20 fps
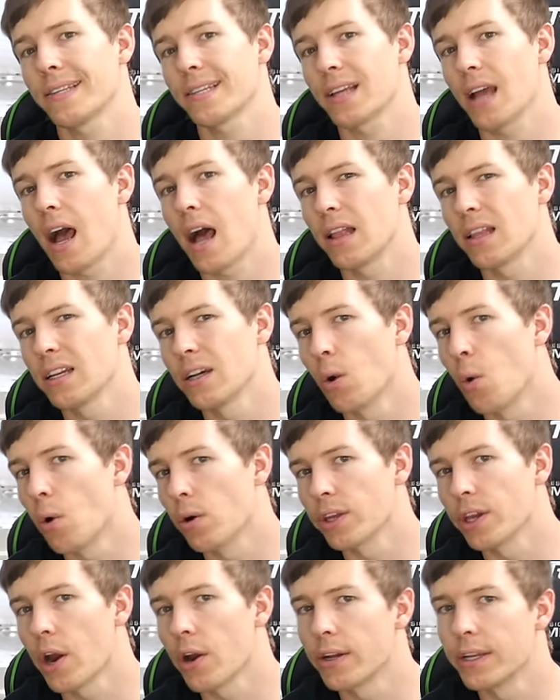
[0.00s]
Scarlett
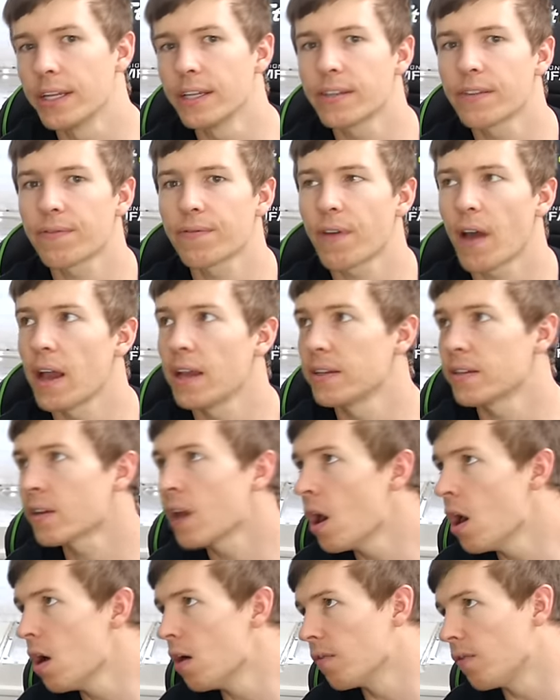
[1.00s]
audio interface
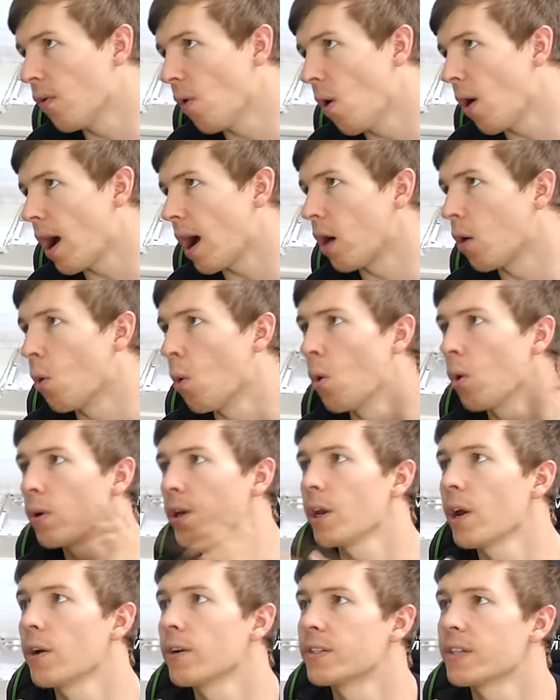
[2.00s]
for our
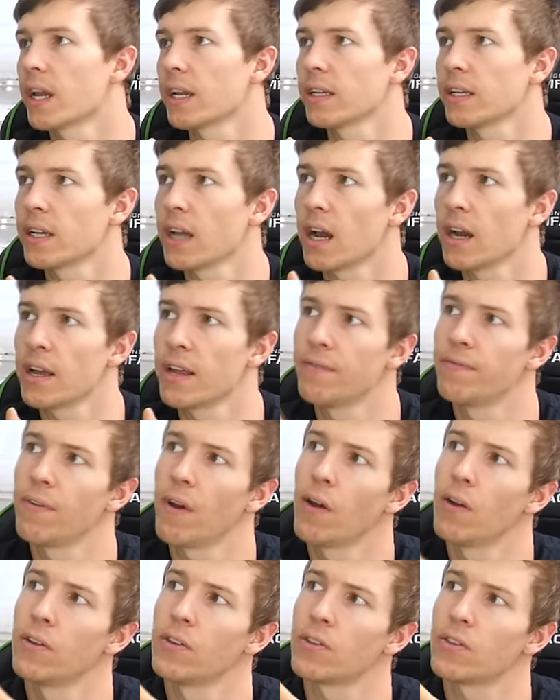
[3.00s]
Audio Technica
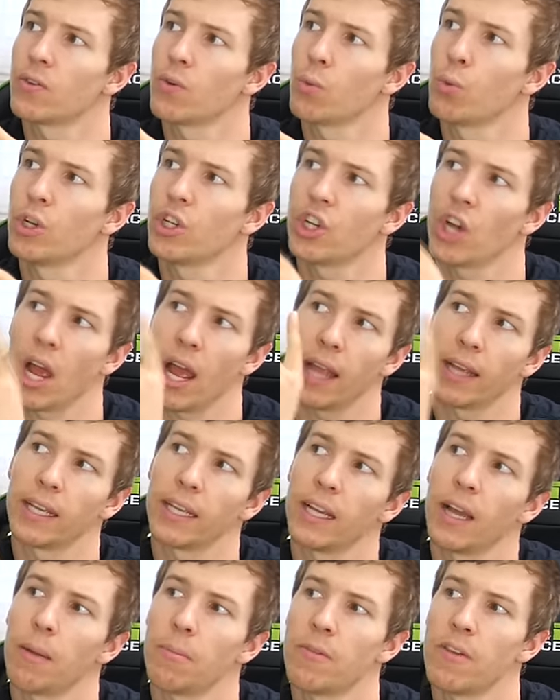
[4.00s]
headphones, which are
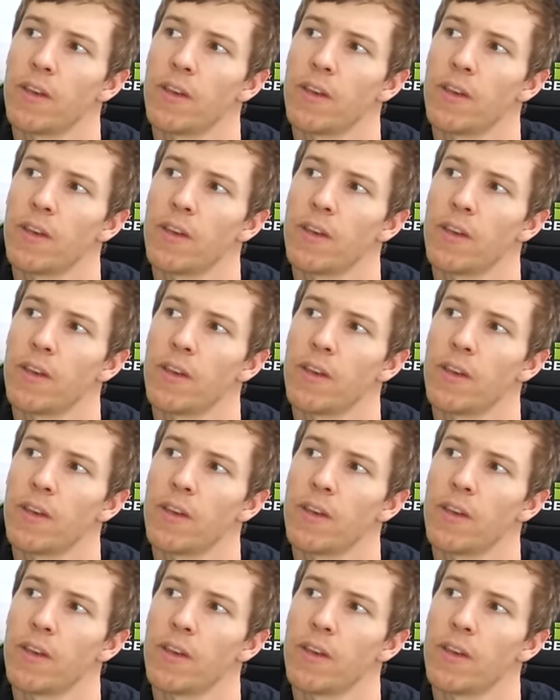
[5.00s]
hanging up